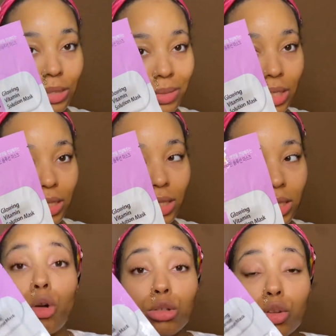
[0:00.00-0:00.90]
based.
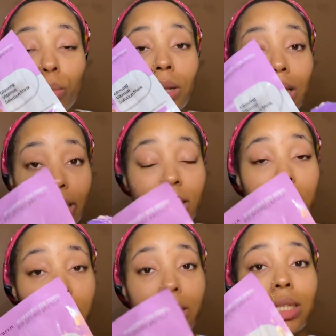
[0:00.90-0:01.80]
Also place
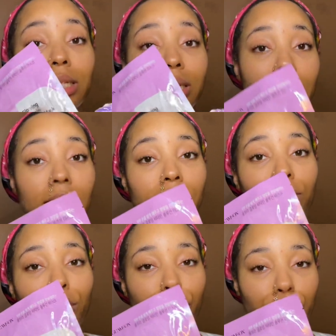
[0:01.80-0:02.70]
these inside of
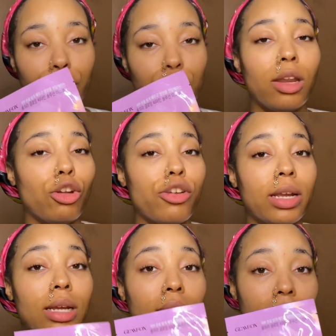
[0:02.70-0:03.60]
the fridge and
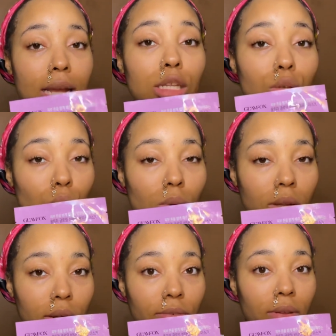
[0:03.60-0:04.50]
create a nice cooling
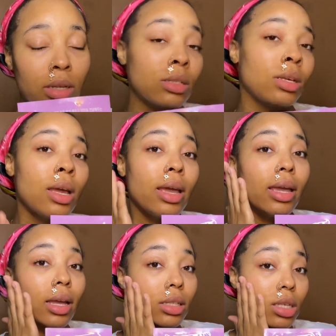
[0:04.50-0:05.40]
effect.
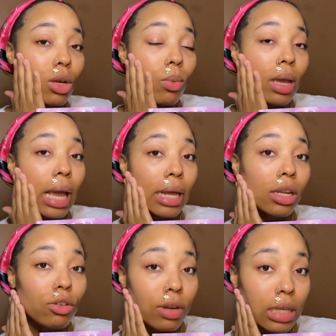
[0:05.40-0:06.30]
It can take away
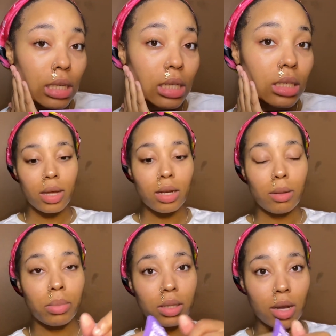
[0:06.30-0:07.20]
any redness and
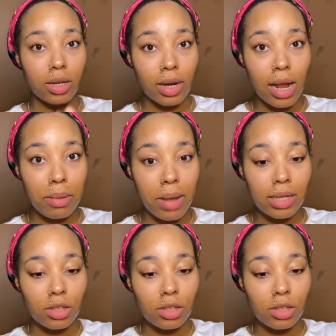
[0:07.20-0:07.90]
put the under eye mask